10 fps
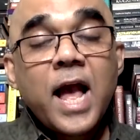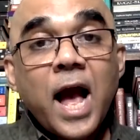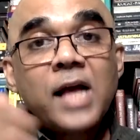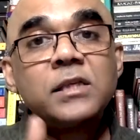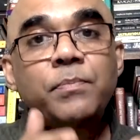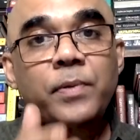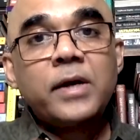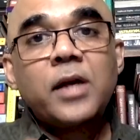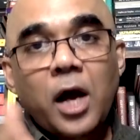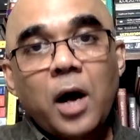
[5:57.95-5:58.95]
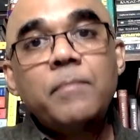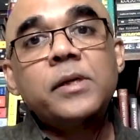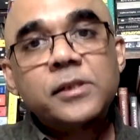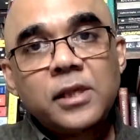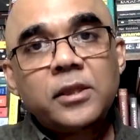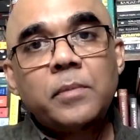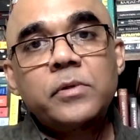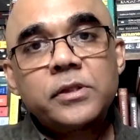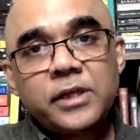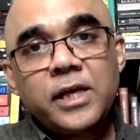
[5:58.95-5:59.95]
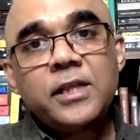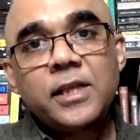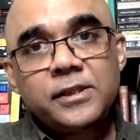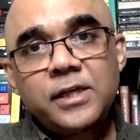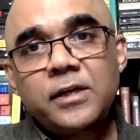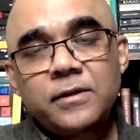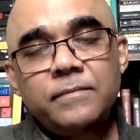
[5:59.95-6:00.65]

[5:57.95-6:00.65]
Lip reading: has spread amidst the Tamils in the state.